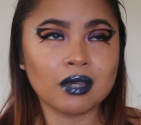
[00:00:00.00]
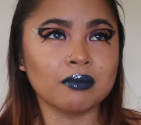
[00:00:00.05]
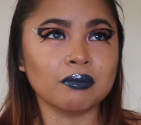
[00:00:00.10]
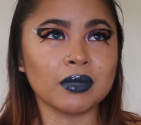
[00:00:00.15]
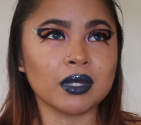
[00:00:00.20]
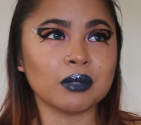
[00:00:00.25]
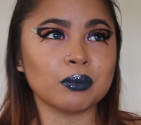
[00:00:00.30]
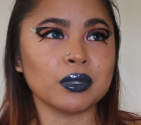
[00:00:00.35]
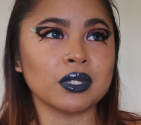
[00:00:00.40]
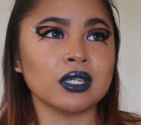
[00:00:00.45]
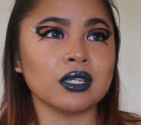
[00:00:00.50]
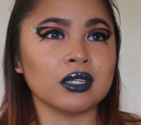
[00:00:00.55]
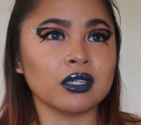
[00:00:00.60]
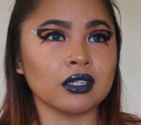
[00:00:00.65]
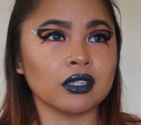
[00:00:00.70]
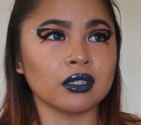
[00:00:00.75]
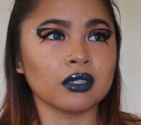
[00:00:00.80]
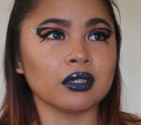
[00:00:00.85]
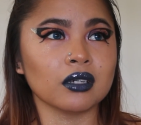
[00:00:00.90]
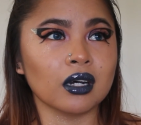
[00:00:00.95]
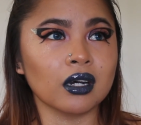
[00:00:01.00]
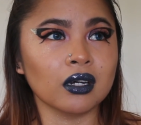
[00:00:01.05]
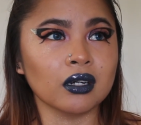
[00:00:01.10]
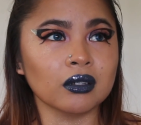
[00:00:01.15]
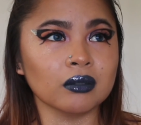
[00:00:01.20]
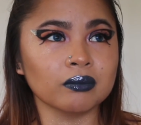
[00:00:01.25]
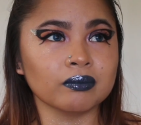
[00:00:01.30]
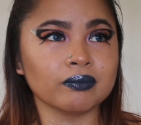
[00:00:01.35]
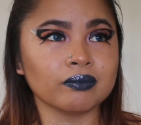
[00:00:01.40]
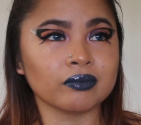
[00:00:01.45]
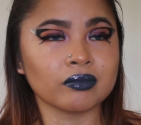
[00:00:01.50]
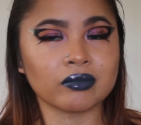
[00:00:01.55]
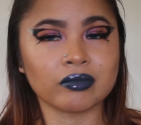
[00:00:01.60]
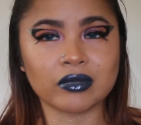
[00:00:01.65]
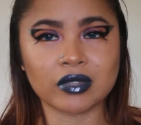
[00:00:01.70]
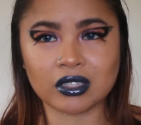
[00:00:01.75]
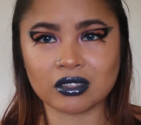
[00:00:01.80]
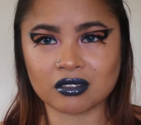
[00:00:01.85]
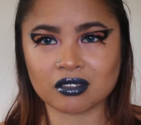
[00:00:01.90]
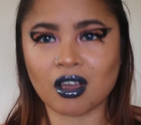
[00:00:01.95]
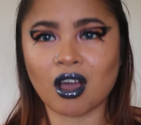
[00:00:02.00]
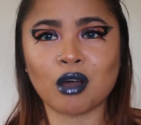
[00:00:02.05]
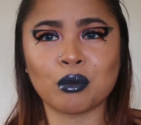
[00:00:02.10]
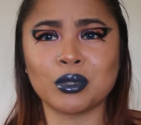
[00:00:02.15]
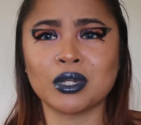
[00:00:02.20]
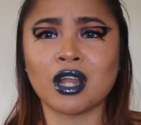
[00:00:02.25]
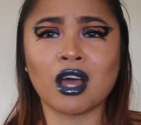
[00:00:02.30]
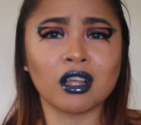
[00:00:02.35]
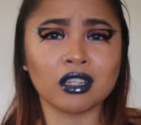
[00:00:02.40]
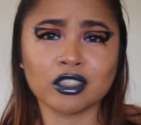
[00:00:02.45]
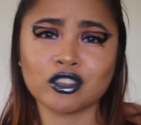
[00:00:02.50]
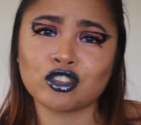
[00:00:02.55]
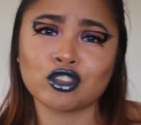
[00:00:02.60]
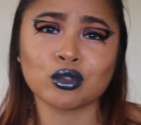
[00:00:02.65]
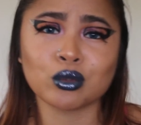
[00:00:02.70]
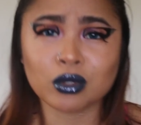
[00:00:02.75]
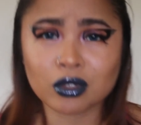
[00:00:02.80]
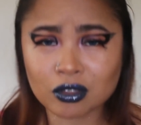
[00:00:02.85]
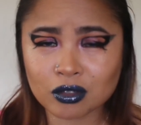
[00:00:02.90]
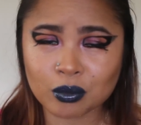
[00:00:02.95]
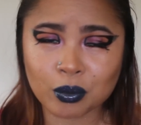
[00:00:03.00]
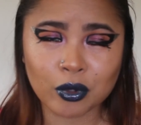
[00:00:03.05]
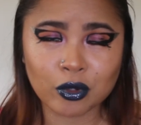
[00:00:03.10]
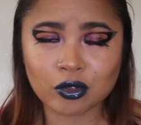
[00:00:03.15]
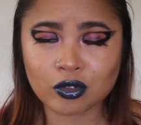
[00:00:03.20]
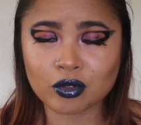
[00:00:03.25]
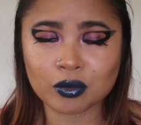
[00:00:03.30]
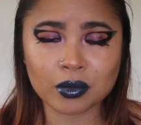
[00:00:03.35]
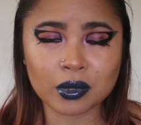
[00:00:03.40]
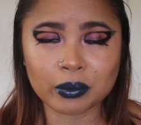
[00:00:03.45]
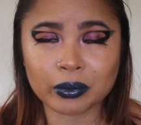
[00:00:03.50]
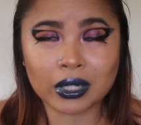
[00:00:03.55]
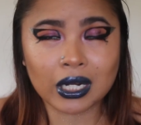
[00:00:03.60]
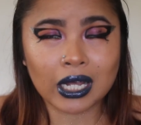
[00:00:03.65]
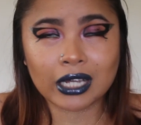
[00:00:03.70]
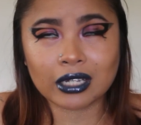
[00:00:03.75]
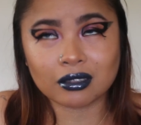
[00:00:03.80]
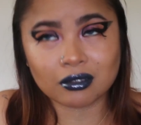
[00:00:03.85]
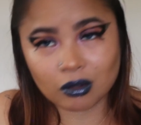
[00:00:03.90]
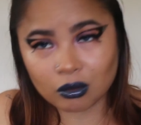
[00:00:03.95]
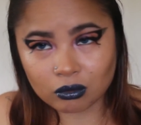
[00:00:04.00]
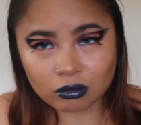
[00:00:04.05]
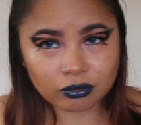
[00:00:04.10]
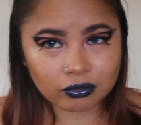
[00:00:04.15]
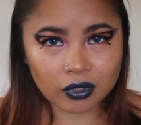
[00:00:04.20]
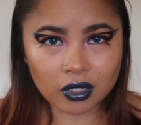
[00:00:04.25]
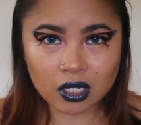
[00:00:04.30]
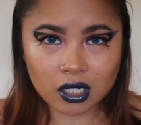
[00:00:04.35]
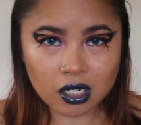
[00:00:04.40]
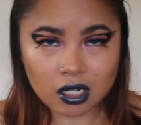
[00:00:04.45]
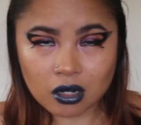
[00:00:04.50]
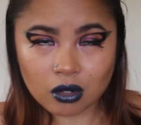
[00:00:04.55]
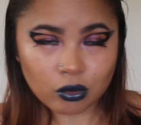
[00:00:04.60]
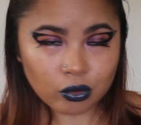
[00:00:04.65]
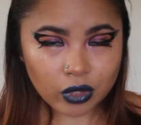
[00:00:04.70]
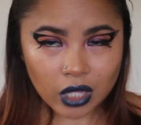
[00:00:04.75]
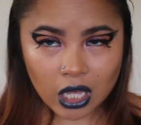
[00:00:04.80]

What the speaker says: Maybe it's common knowledge who it's supposed to be, but I don't fucking know